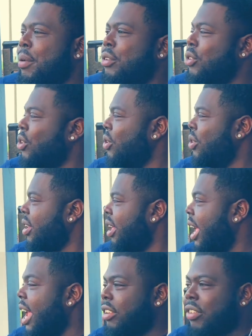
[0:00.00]
But you know,
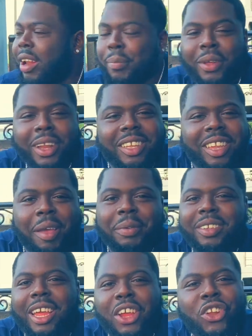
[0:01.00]
I ain't trying to be on that type
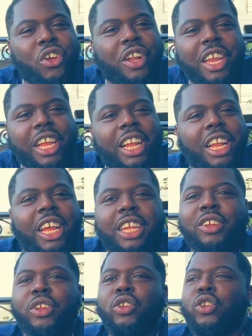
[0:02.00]
of time, you know, a nigga like,
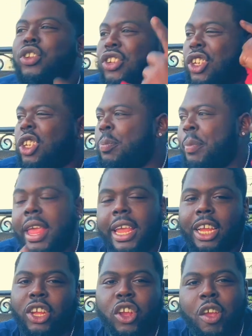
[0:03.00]
you know, you're just
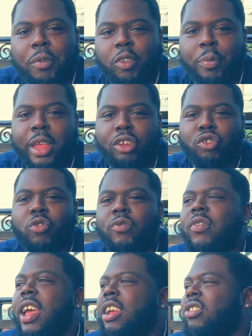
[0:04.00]
speaking, you're even speaking true
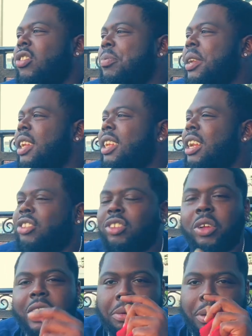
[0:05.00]
facts, you know, but that's how the
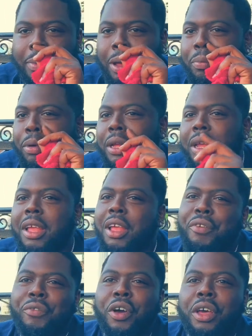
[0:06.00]
song came about. But
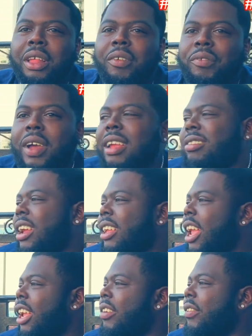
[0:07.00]
for the advice, I
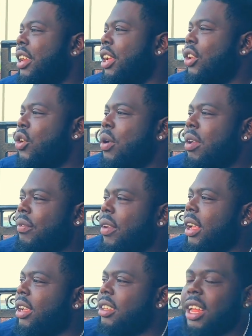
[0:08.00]
can't give a nigga no
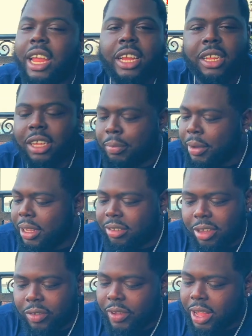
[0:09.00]
advice, cause I ain't good
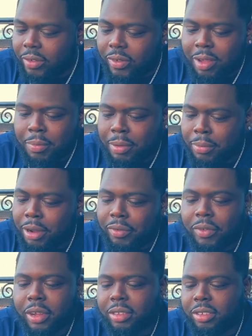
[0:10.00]
myself, I ain't right my
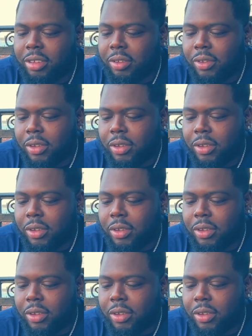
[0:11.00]
motherfucking self.